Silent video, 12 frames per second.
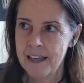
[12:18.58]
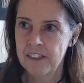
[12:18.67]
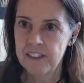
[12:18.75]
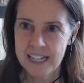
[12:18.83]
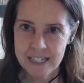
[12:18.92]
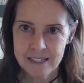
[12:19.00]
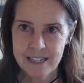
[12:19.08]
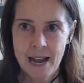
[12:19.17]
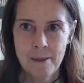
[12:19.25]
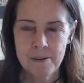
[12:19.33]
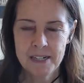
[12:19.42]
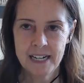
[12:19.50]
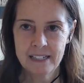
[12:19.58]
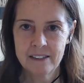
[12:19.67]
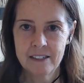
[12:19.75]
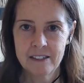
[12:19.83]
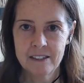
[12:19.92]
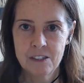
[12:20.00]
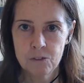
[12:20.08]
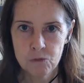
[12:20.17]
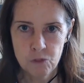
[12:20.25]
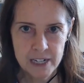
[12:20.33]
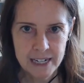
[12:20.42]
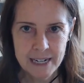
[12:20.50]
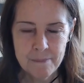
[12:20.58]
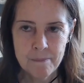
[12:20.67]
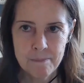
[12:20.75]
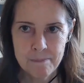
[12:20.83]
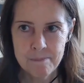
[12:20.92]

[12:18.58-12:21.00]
things happening that really